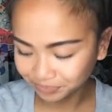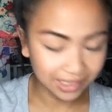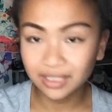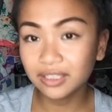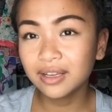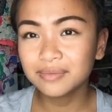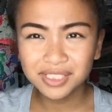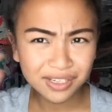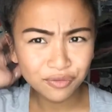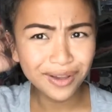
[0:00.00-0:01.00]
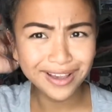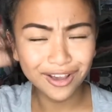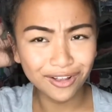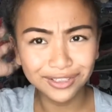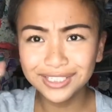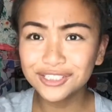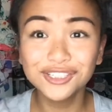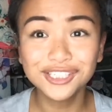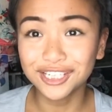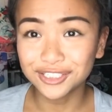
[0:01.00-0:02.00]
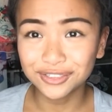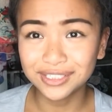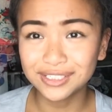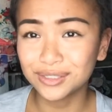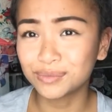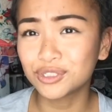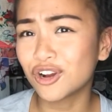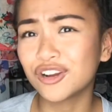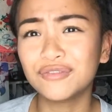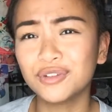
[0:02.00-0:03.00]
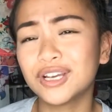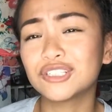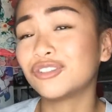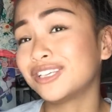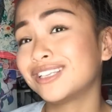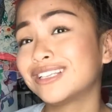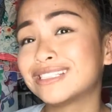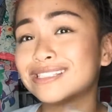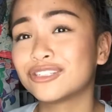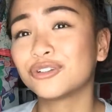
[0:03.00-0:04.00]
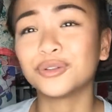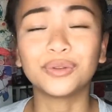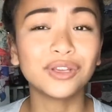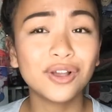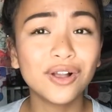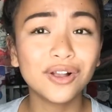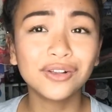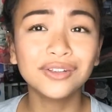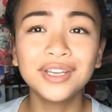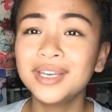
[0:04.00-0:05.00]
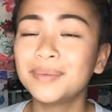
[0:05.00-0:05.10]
Okay, just FYI, all of these are accessories, so I'm sorry if you guys are thinking that this is a clothing haul,